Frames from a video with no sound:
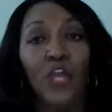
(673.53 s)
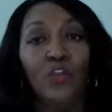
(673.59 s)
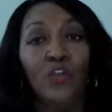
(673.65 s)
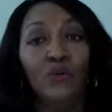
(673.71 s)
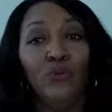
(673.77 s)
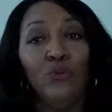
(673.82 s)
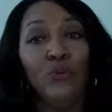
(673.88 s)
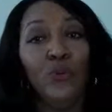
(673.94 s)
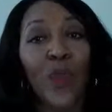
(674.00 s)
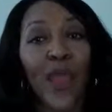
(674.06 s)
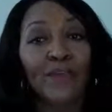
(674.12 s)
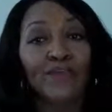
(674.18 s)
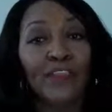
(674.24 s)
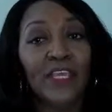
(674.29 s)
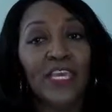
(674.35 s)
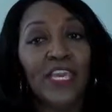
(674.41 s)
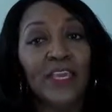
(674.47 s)
You do
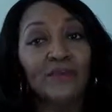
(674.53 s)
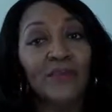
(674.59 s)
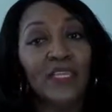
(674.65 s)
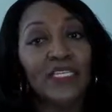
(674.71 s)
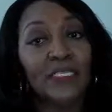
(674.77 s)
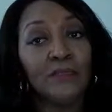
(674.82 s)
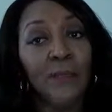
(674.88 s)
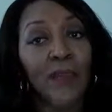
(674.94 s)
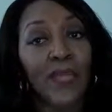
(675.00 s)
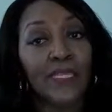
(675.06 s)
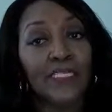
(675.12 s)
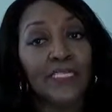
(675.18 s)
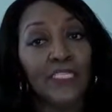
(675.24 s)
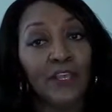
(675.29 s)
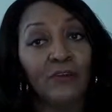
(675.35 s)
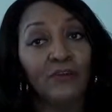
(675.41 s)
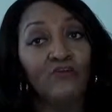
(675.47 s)
have to keep this
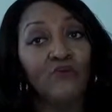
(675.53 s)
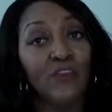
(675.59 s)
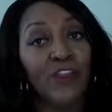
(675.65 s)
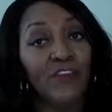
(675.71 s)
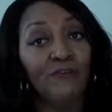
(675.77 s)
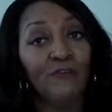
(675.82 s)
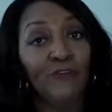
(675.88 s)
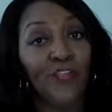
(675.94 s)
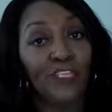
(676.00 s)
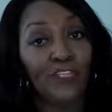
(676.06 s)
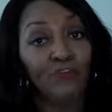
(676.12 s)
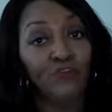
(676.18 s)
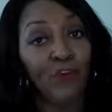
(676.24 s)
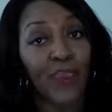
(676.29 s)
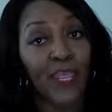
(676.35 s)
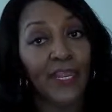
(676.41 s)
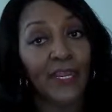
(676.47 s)
medicine
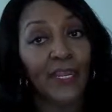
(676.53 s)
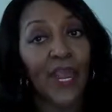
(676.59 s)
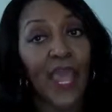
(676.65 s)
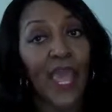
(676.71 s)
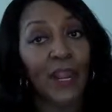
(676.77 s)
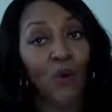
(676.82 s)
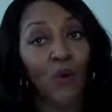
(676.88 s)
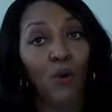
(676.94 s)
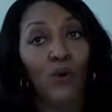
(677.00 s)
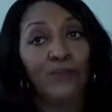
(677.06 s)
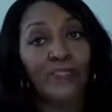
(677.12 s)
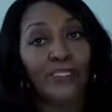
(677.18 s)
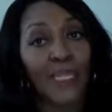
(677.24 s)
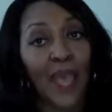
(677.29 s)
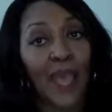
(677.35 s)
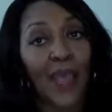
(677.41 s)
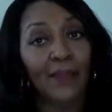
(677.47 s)
refrigerated at all
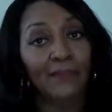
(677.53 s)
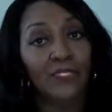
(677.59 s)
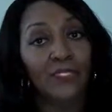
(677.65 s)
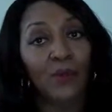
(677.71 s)
times,